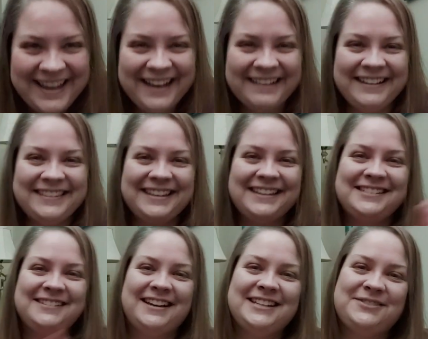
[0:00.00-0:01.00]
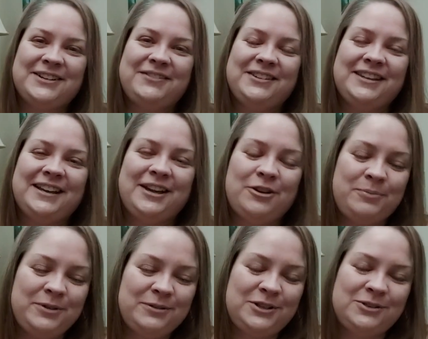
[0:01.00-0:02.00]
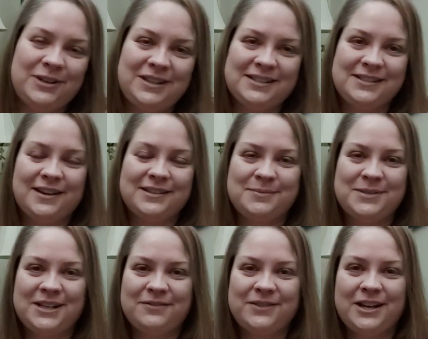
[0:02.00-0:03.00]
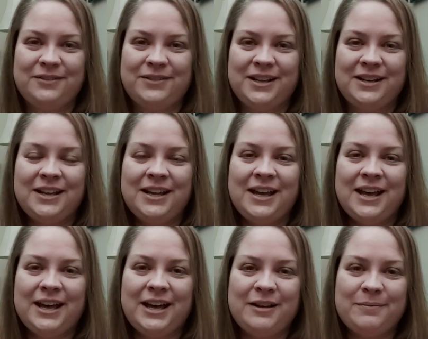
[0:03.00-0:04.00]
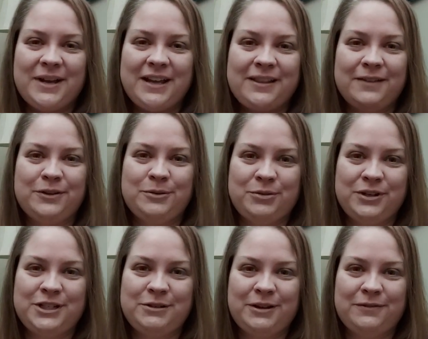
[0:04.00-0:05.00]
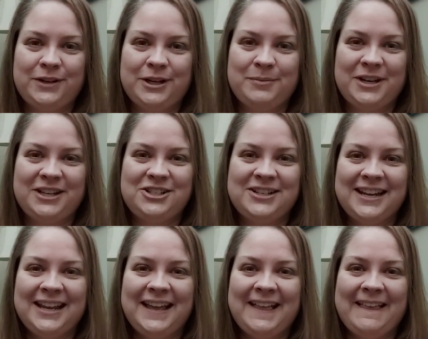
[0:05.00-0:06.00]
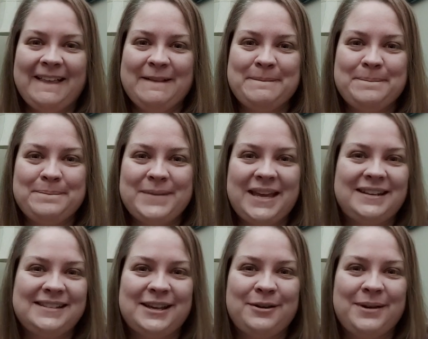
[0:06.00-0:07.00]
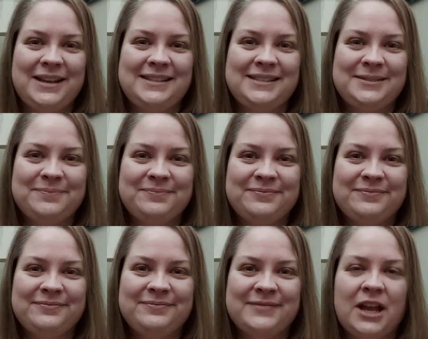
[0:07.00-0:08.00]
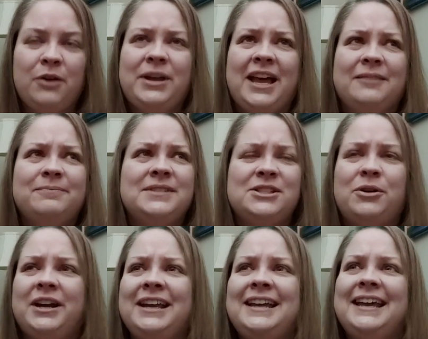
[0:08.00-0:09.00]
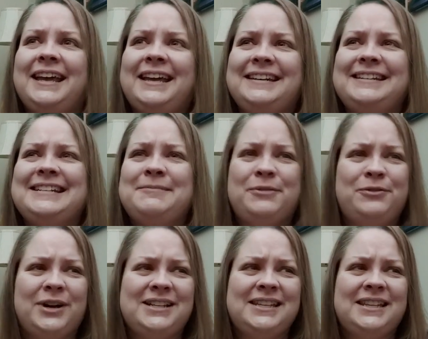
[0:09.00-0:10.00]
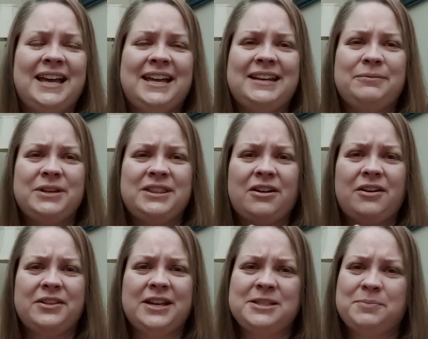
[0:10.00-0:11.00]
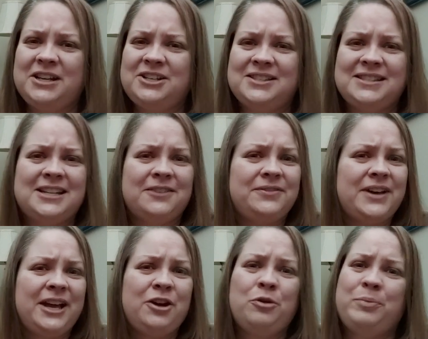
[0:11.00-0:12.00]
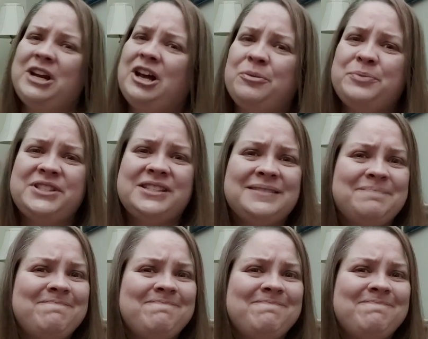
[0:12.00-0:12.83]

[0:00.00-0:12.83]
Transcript: All right, thanks you guys for everything. I hope you enjoyed this, got some stuff out of it. I love and appreciate you all very much. And as always, oh yeah, sorry. And before I say that, with all the explanation stuff, I hope it helps.